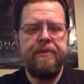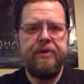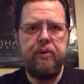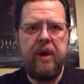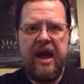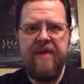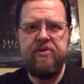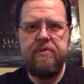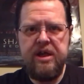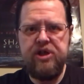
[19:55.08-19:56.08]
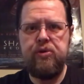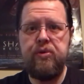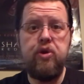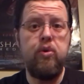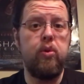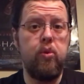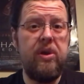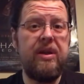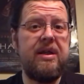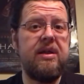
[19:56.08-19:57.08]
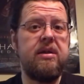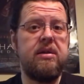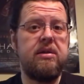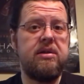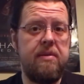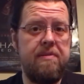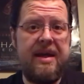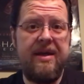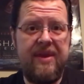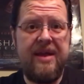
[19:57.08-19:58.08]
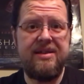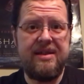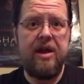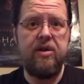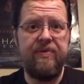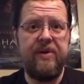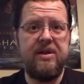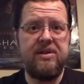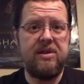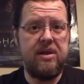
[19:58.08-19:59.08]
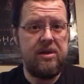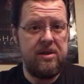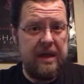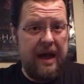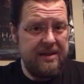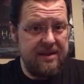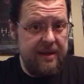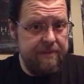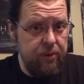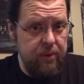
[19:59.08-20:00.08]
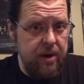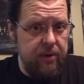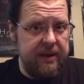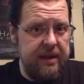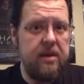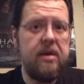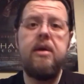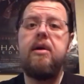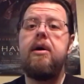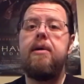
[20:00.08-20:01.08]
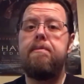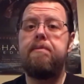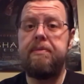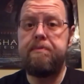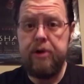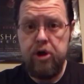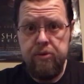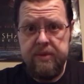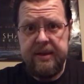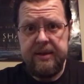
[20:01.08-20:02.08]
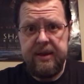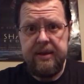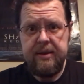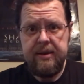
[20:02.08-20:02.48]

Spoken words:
you have to make sure that you are willing to make that sacrifice, not temporarily, but permanently?